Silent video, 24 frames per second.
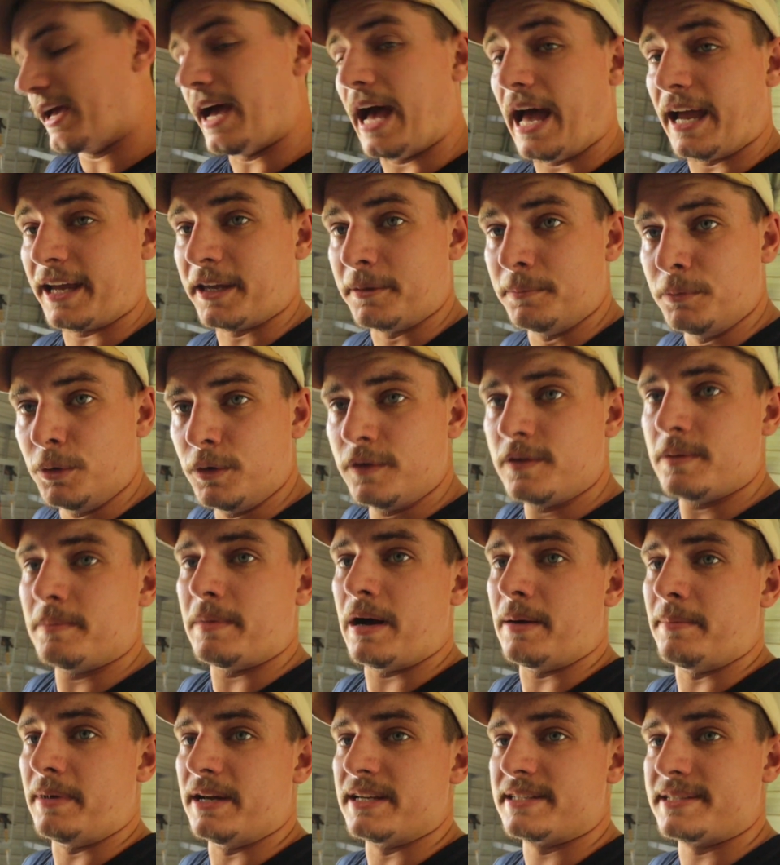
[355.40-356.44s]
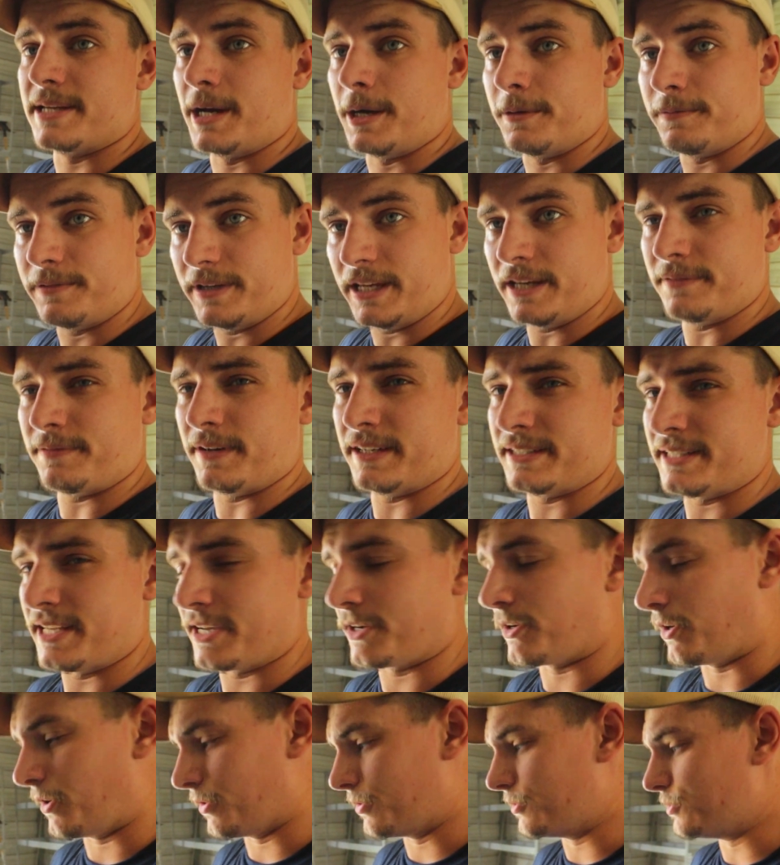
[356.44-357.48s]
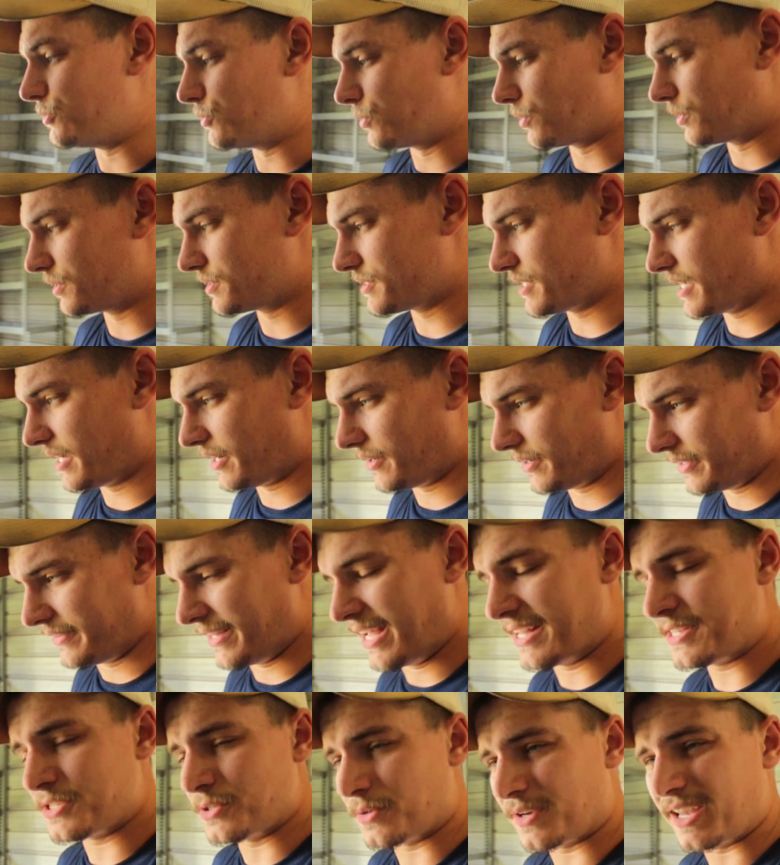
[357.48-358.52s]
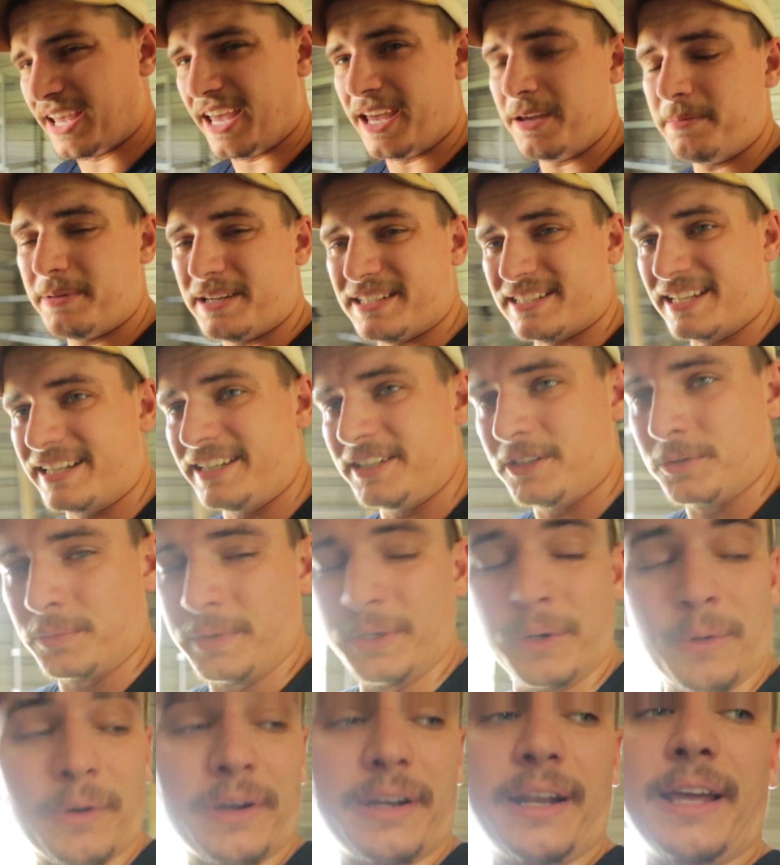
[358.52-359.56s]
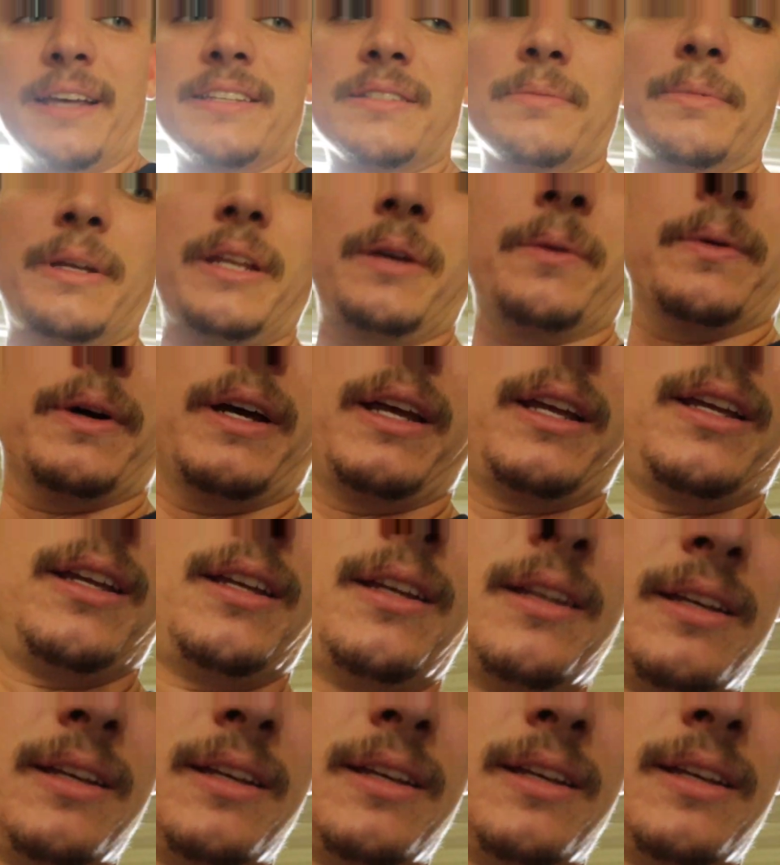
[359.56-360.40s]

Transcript: I can move it by myself if I take all the drawers out, and that's okay because I need to reorganize them anyway.